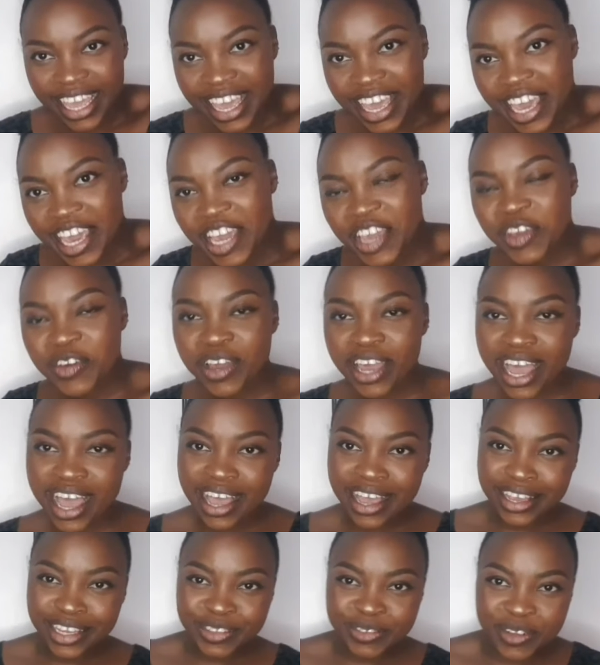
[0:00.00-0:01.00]
Hey you
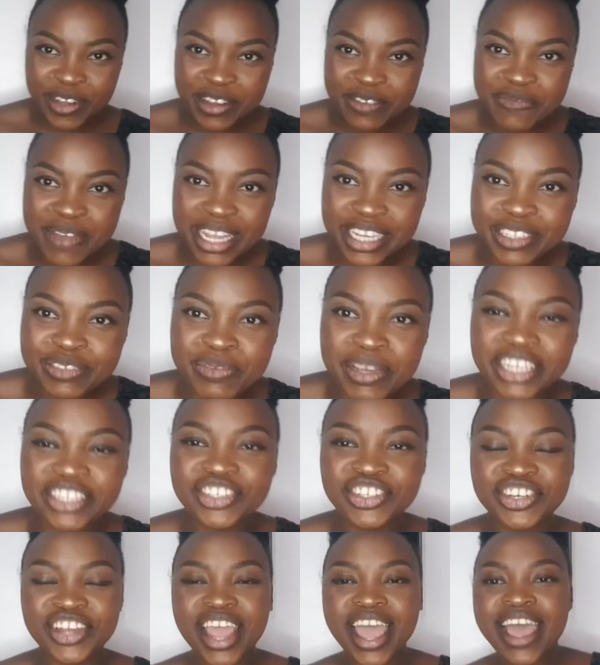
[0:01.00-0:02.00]
guys, welcome back to my
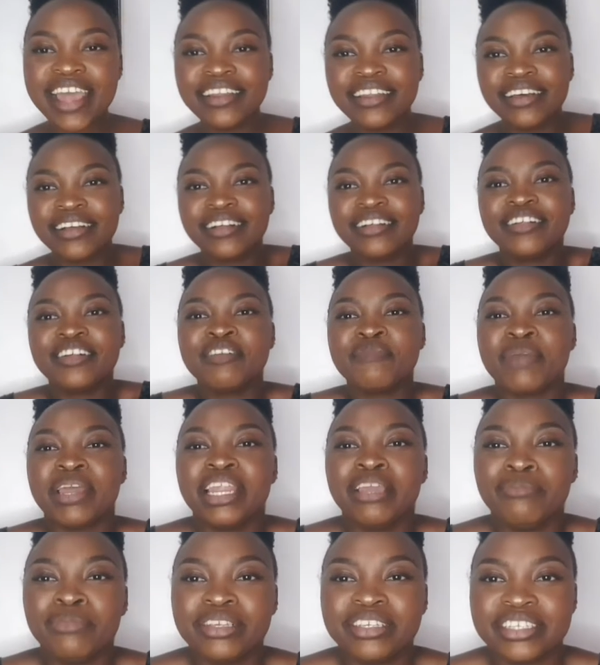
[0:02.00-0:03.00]
channel. My
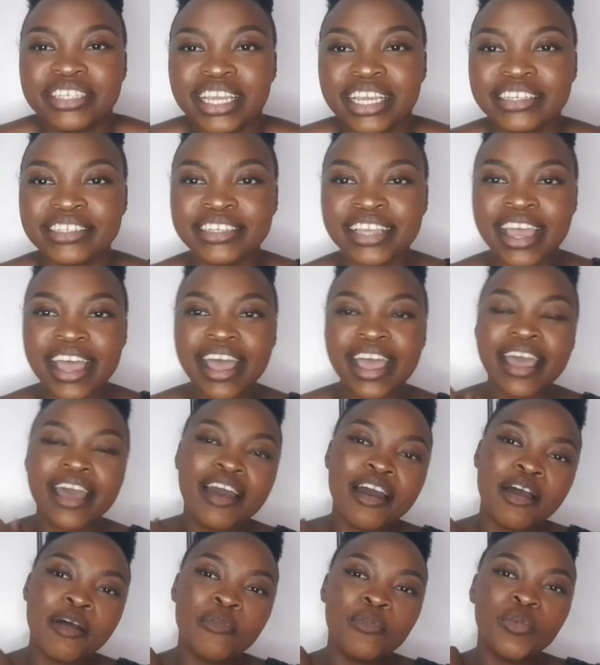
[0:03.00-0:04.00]
name is
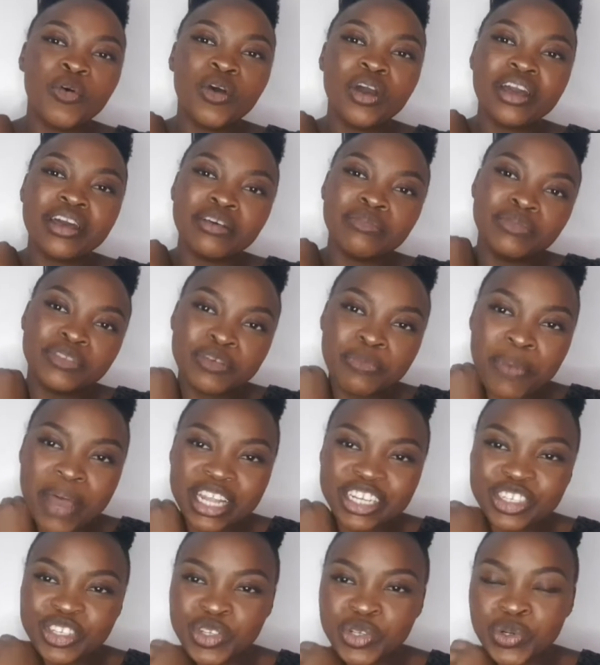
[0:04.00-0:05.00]
Nyasha. Welcome to
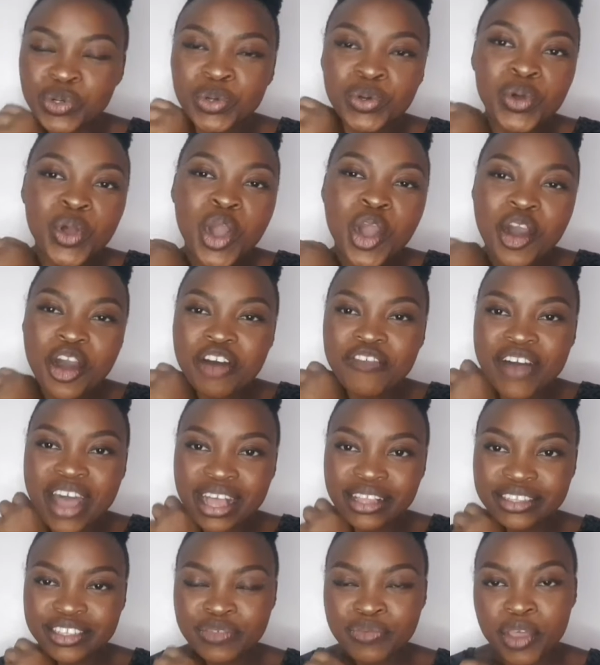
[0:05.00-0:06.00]
part 2 of how
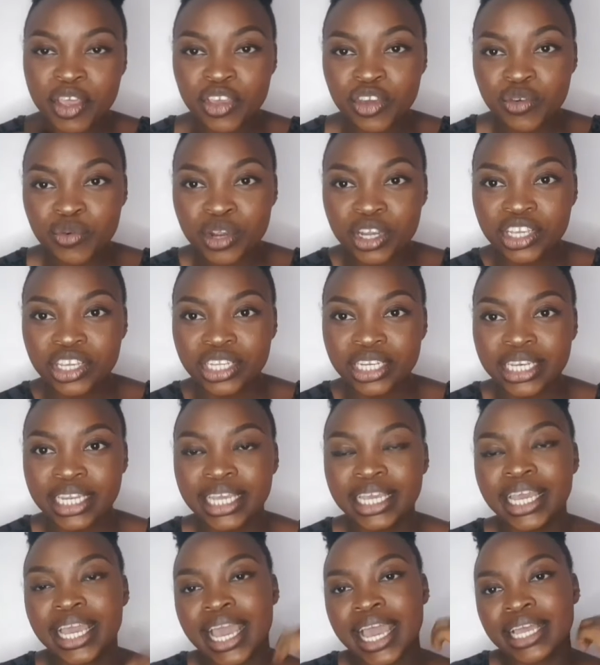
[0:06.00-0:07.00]
to make your work
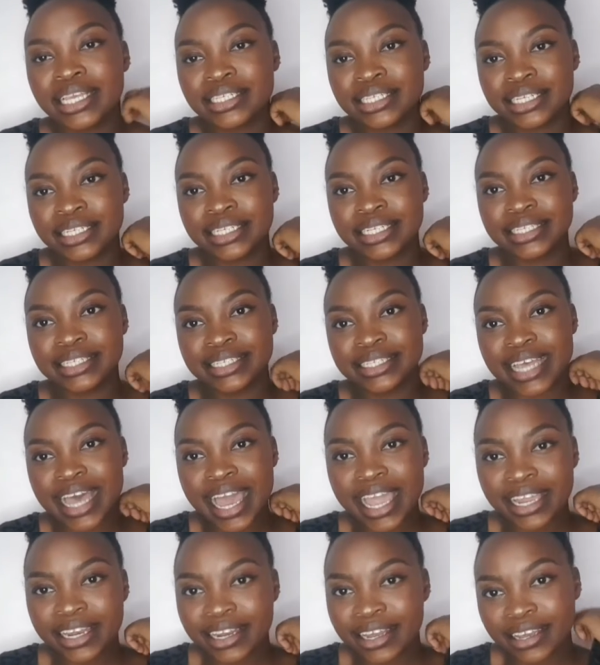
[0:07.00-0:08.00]
unique as a
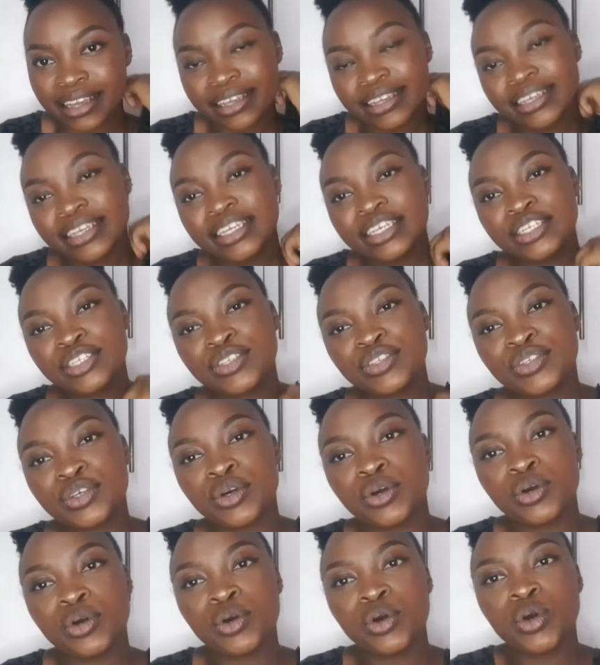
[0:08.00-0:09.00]
designer.
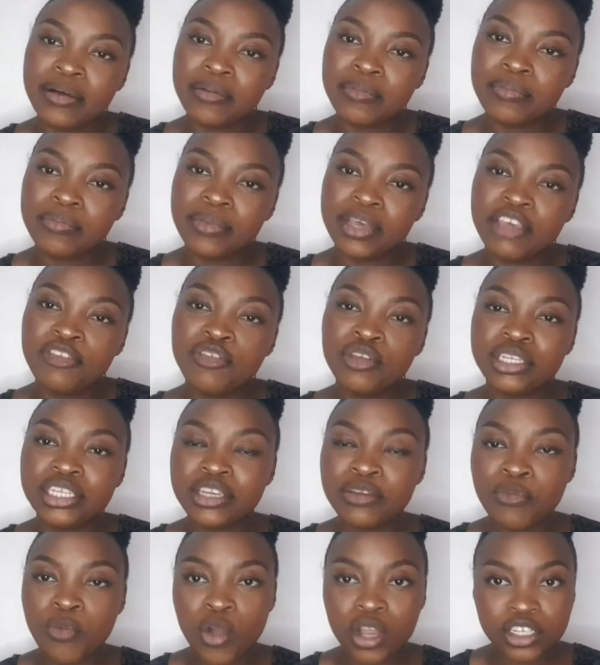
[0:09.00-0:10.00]
So if you
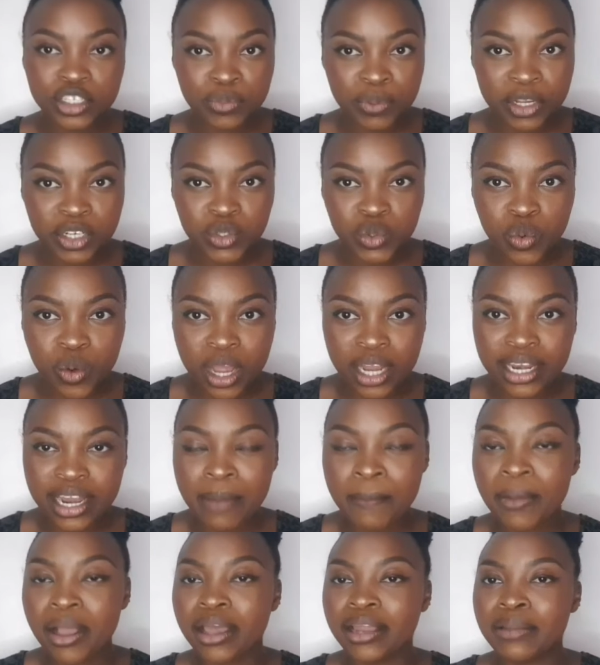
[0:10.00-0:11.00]
didn't watch part 1,
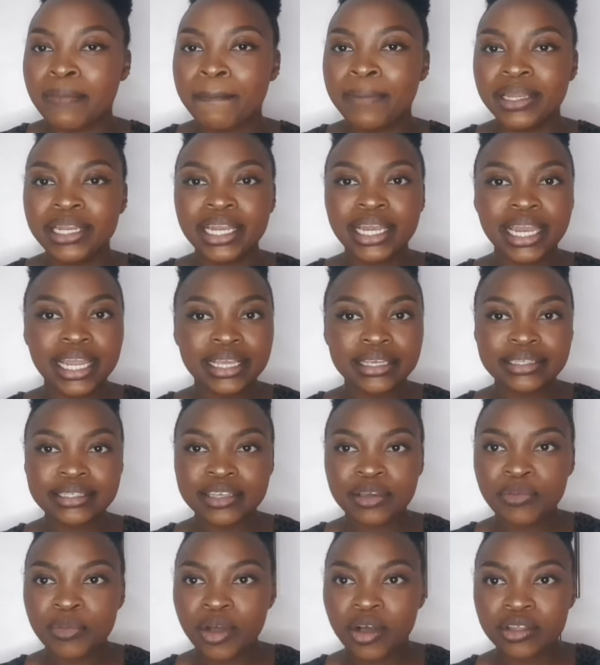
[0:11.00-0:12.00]
I'm gonna put a link
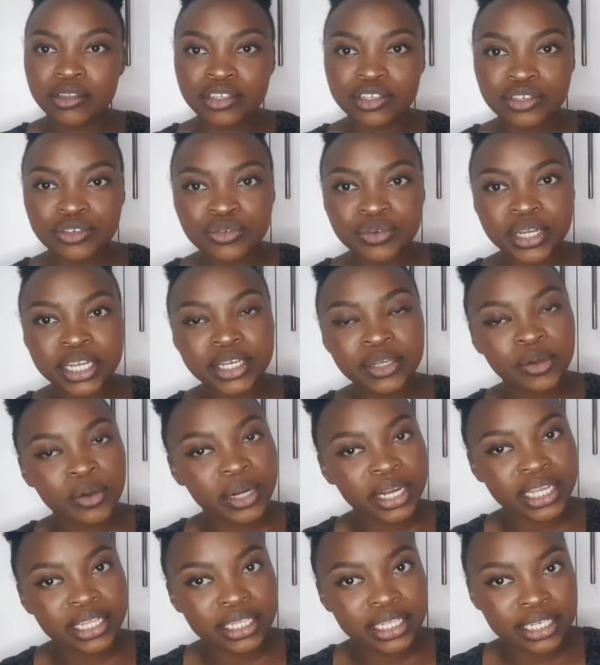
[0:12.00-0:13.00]
somewhere on the screen or
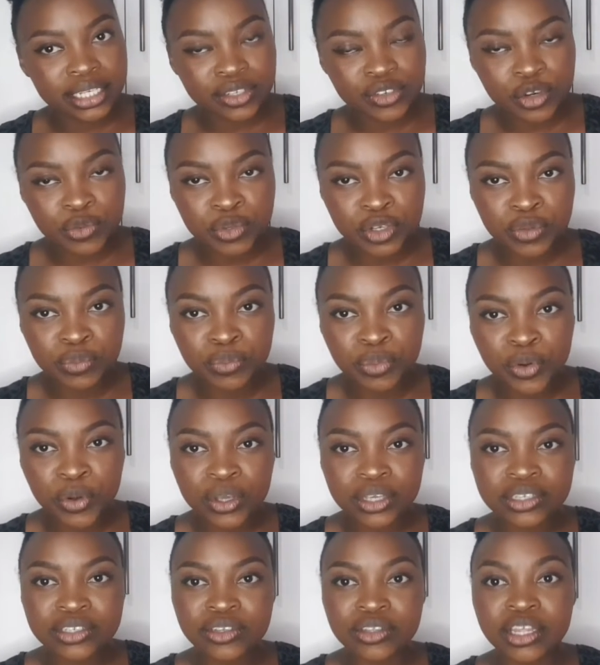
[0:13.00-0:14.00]
in the description
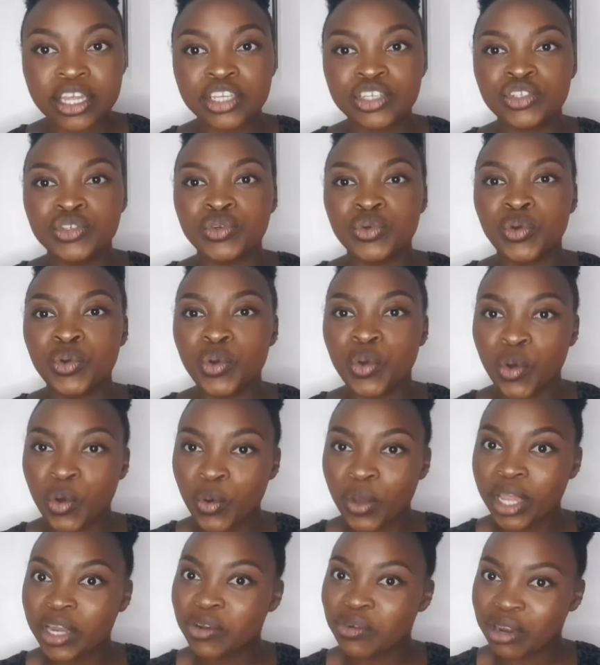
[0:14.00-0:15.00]
box so that you go
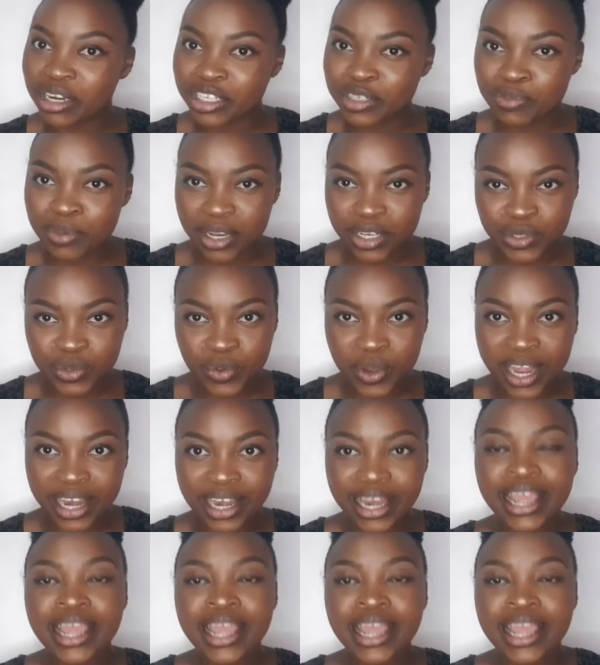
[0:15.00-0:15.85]
and watch part 1.